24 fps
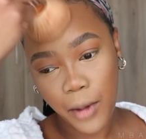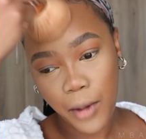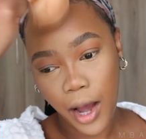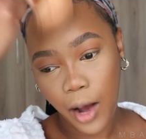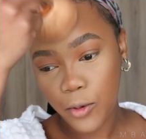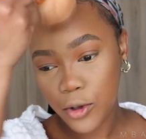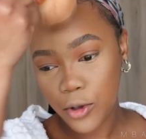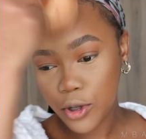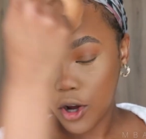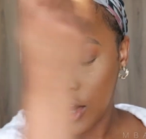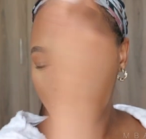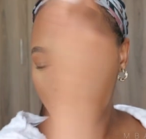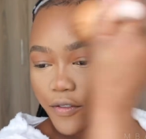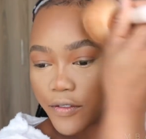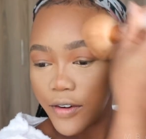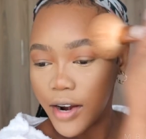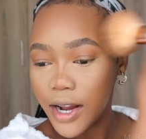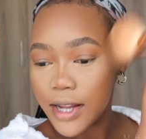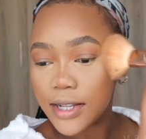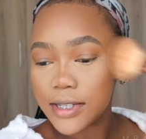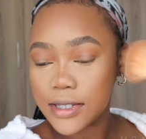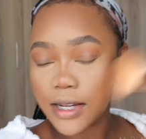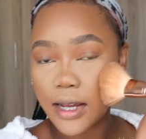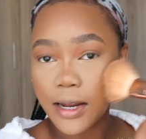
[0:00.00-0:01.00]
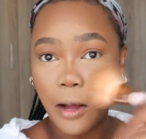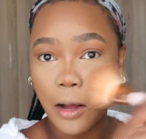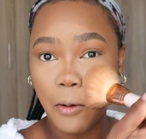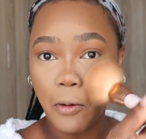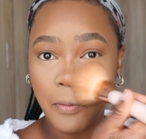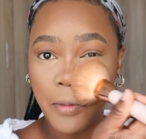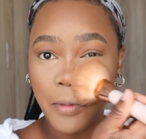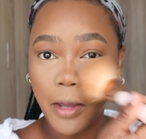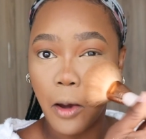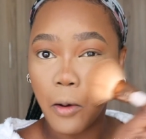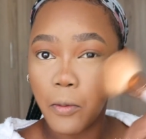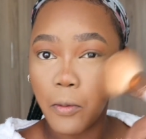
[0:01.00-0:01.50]
I will confront and I will
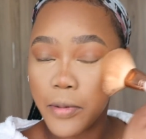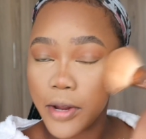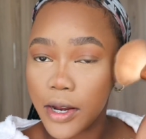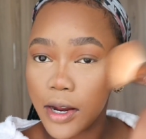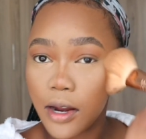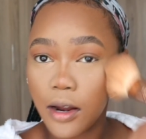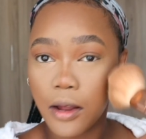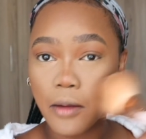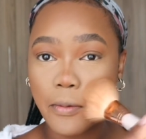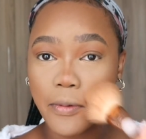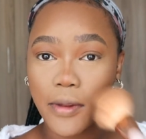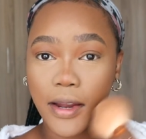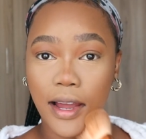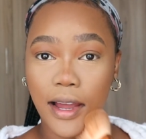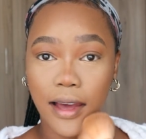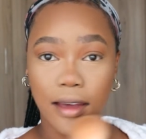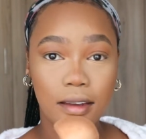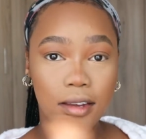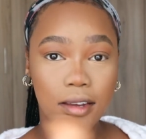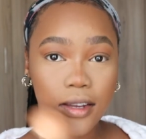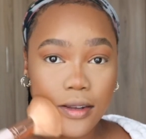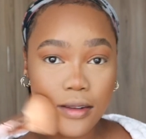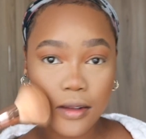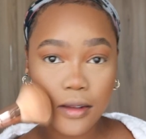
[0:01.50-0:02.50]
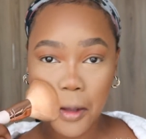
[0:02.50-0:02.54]
be open and I'll be like,